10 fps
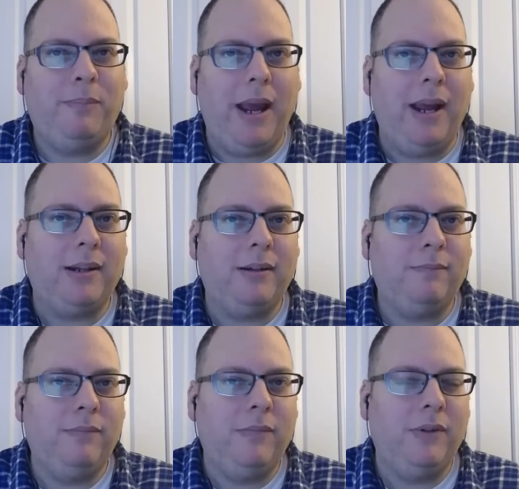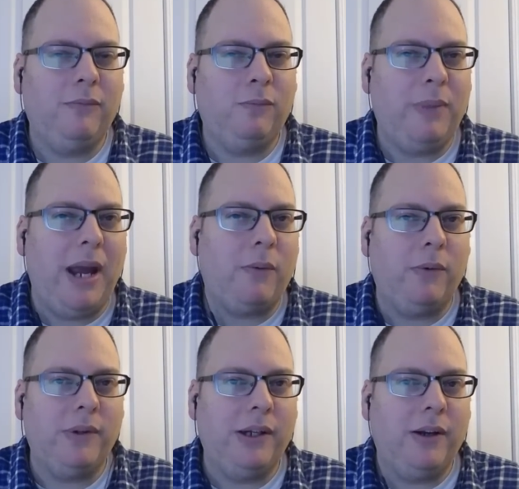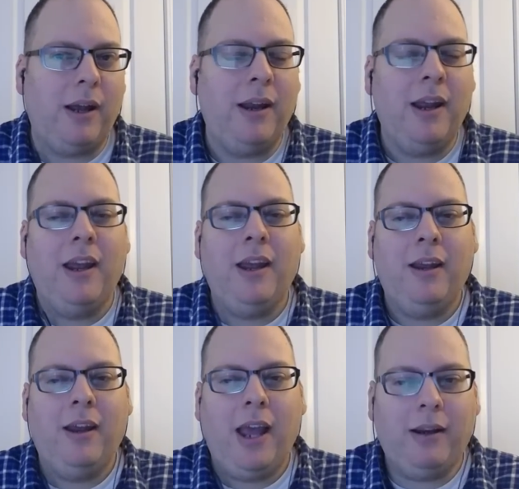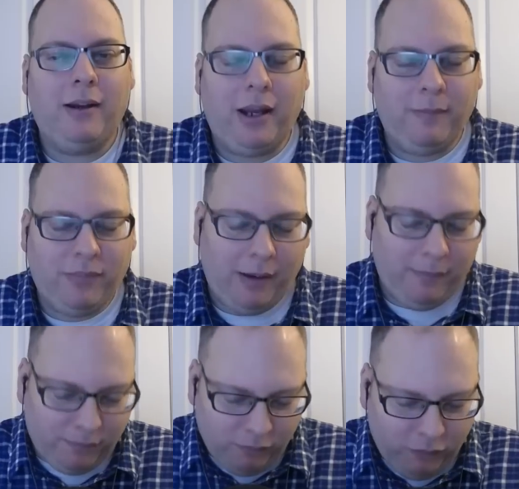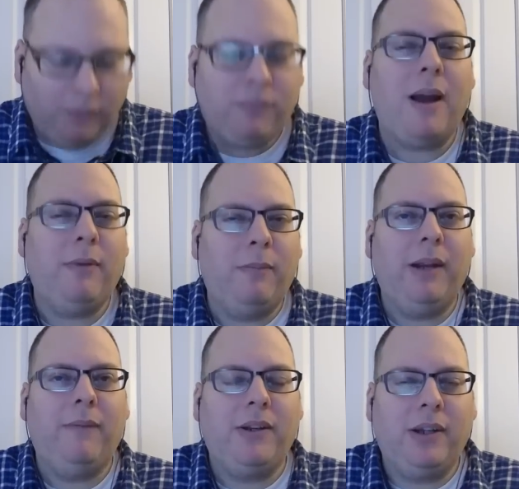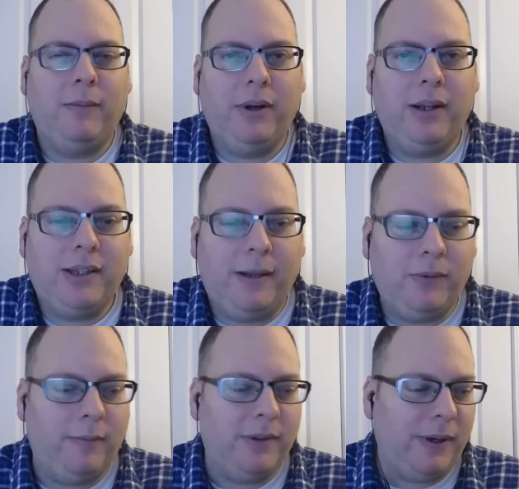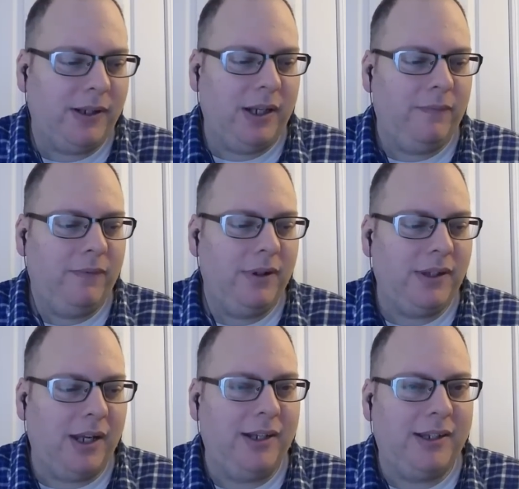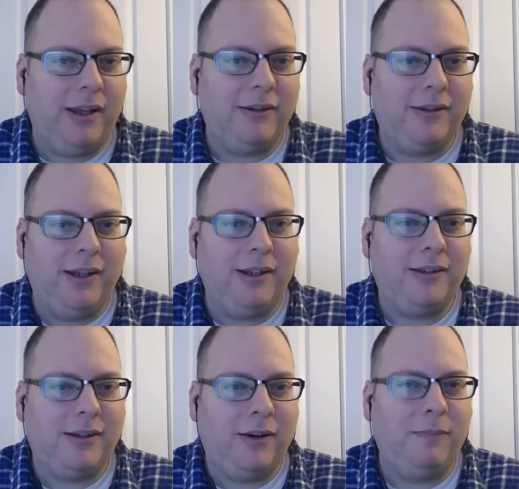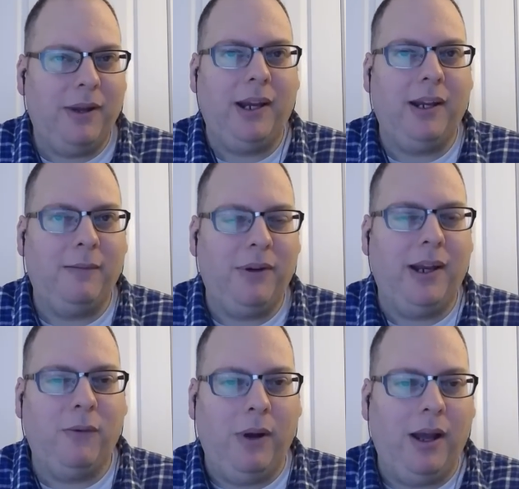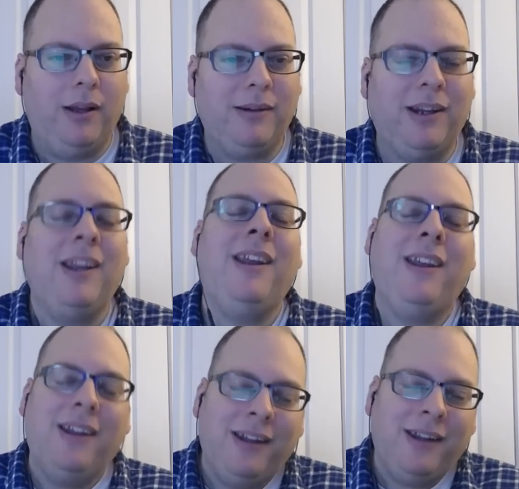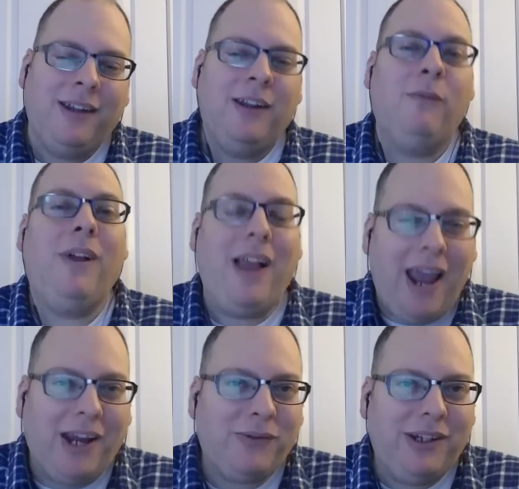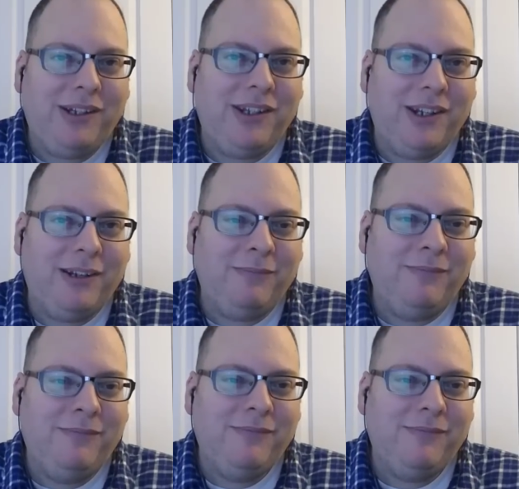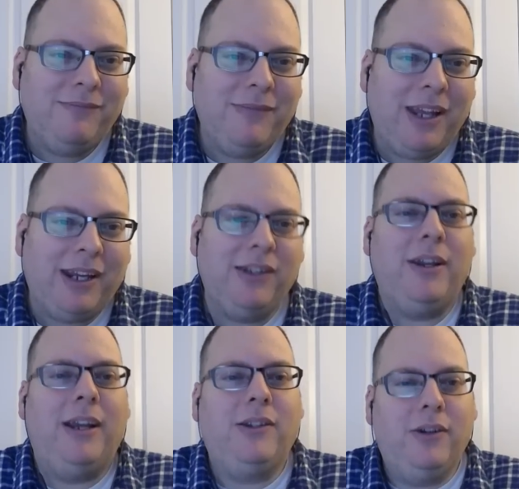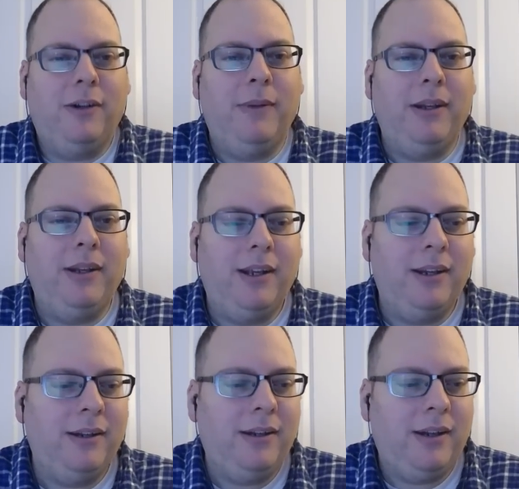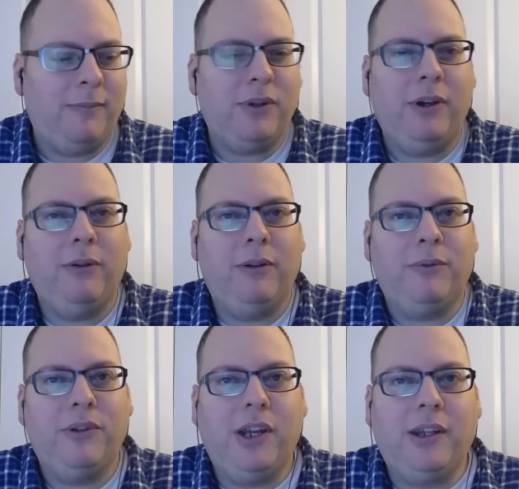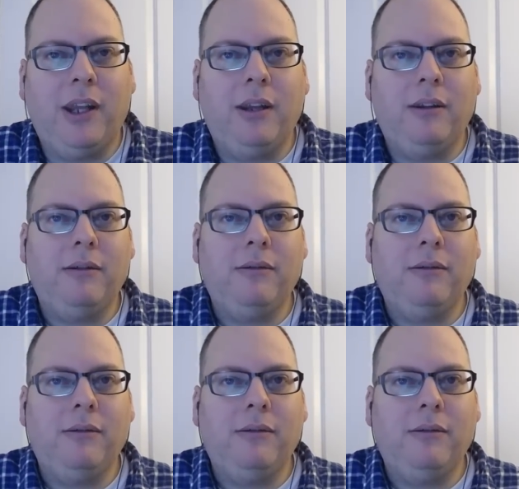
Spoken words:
backwards here. I will probably eventually bring this up to him, especially if Sonny Styles does start playing and playing well. It's like, Jim, I can do that to him, and I'm sure he will appreciate that.